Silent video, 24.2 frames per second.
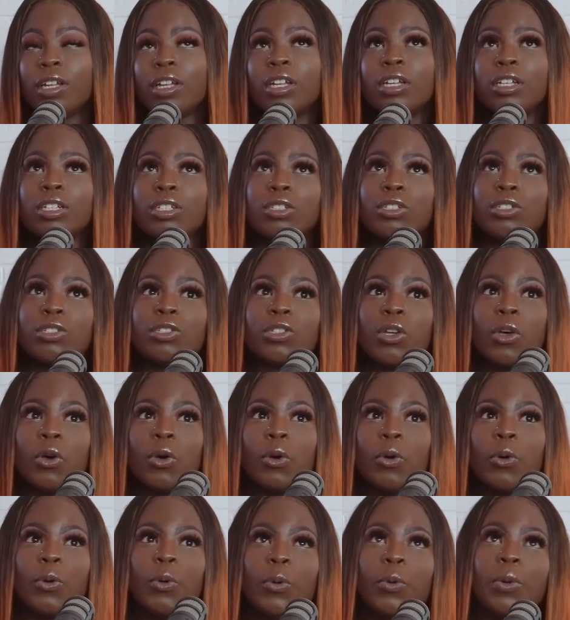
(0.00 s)
Awesome.
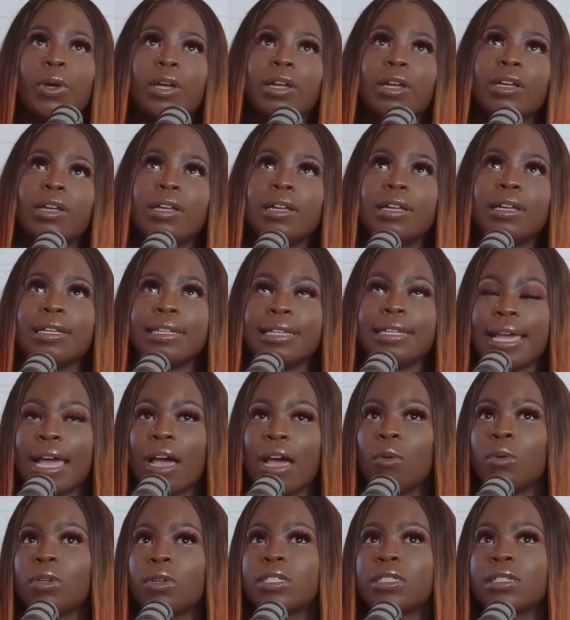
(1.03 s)
So yeah,
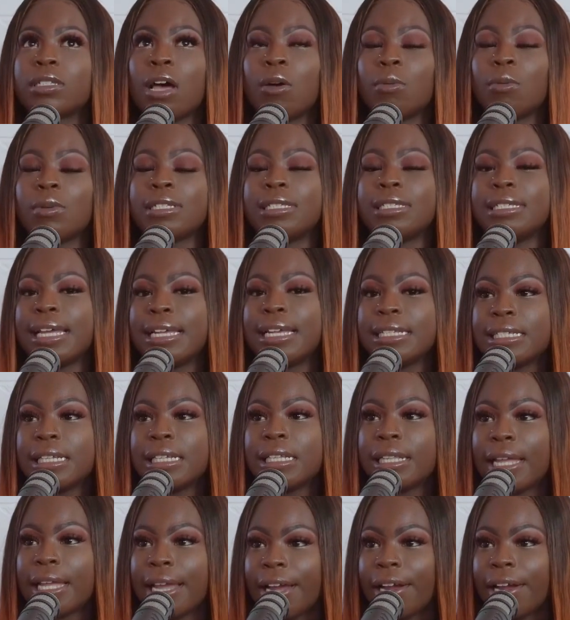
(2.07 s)
I was I was
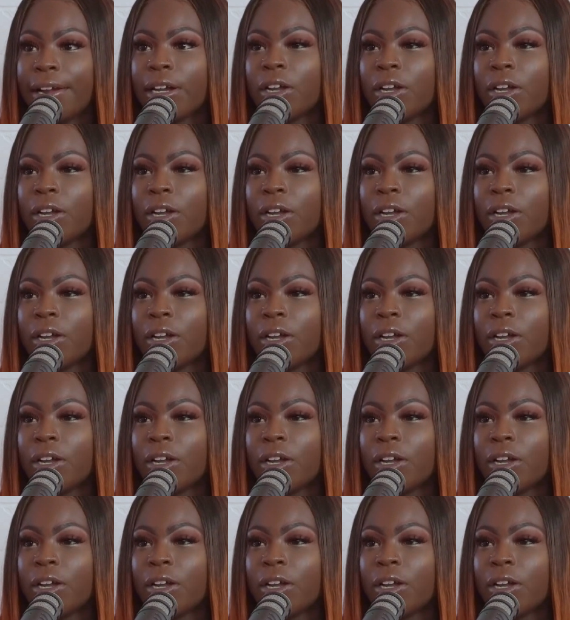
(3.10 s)
dancing there,